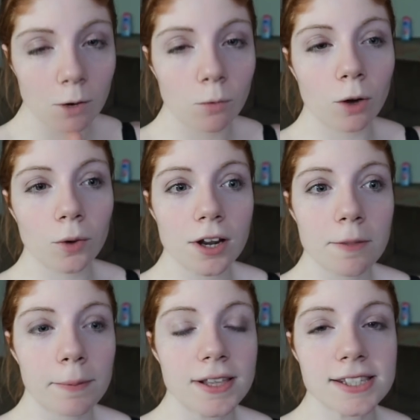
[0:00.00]
Well, one of
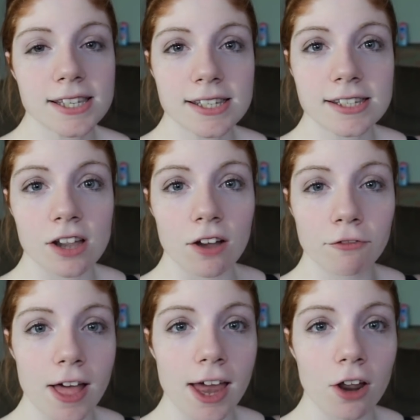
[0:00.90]
the pizzas is
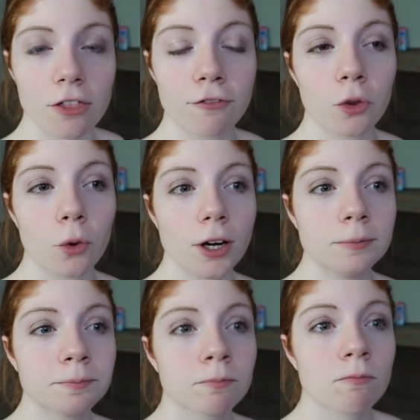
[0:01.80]
flat on the
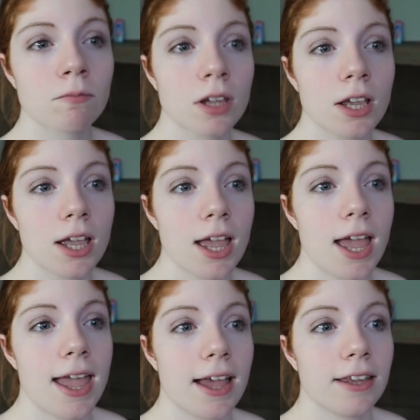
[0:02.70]
floor
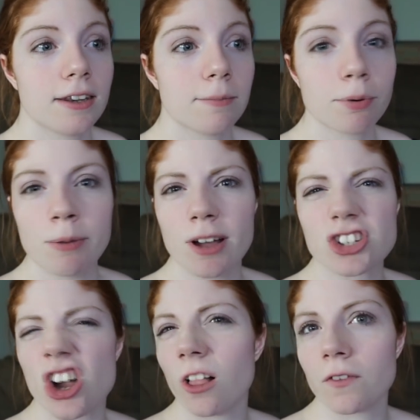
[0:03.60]
and pretty
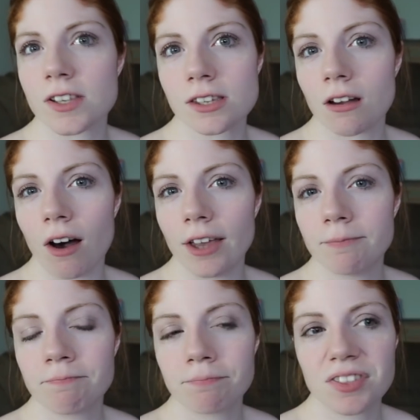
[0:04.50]
much all of it's
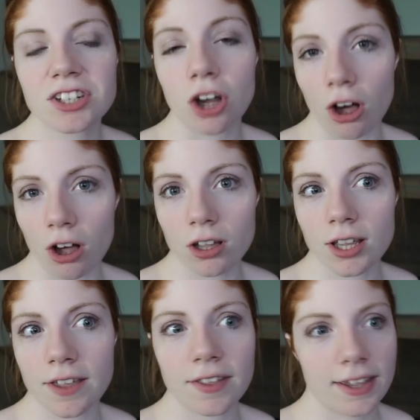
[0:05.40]
gone. The dog
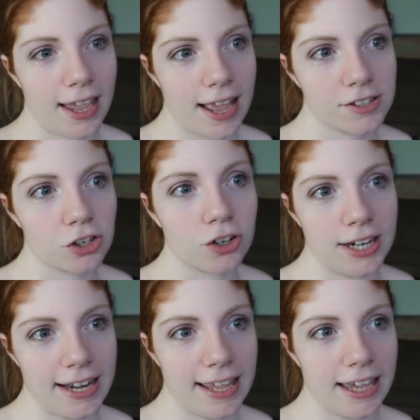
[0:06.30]
and the cats are
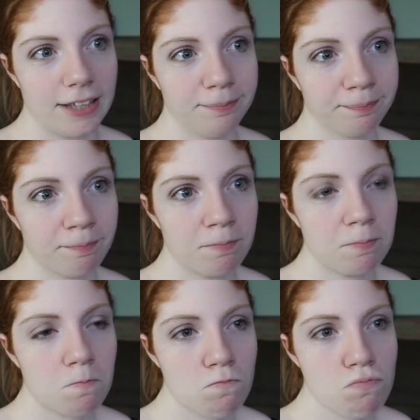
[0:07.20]
eating it.
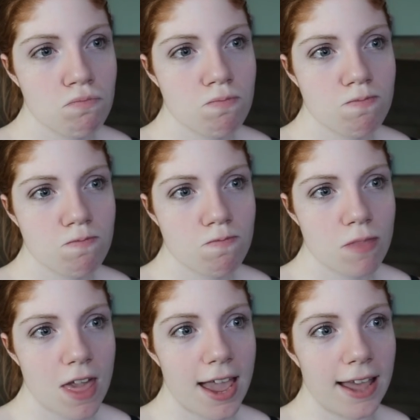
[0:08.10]

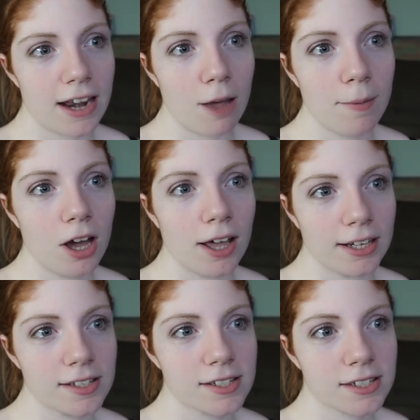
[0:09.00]
And I'll be
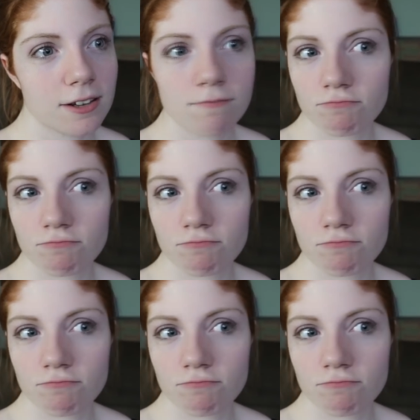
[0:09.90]
honest,